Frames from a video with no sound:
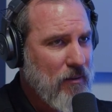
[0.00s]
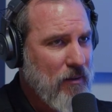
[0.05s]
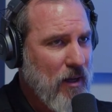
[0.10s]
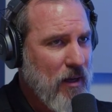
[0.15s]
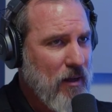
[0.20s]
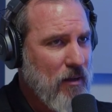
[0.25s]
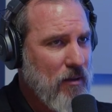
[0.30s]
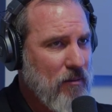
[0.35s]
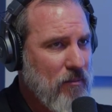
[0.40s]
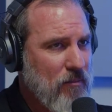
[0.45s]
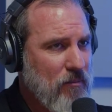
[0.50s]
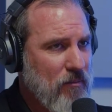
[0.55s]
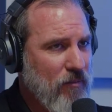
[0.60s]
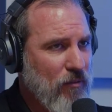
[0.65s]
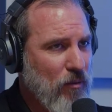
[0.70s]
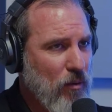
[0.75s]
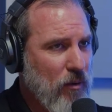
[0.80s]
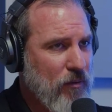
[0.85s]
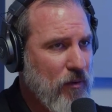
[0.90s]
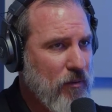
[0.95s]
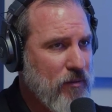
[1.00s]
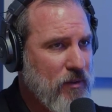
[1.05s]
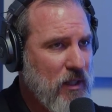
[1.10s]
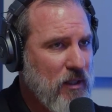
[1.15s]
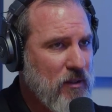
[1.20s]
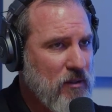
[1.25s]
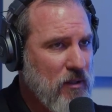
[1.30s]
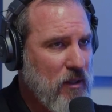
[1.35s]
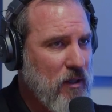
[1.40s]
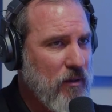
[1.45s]
Like,
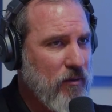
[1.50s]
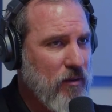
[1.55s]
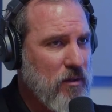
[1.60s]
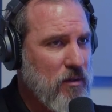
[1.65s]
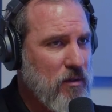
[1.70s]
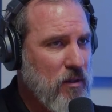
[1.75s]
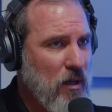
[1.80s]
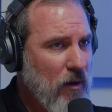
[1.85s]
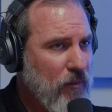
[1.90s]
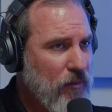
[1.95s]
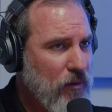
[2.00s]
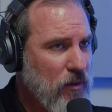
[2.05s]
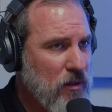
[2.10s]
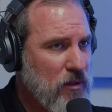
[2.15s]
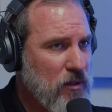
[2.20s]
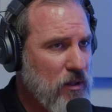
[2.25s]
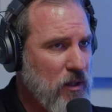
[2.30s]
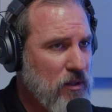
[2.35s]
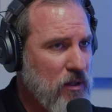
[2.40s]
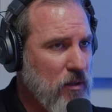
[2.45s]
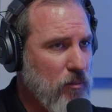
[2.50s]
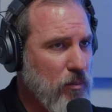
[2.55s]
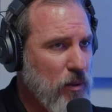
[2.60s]
$415 is an even tougher decision,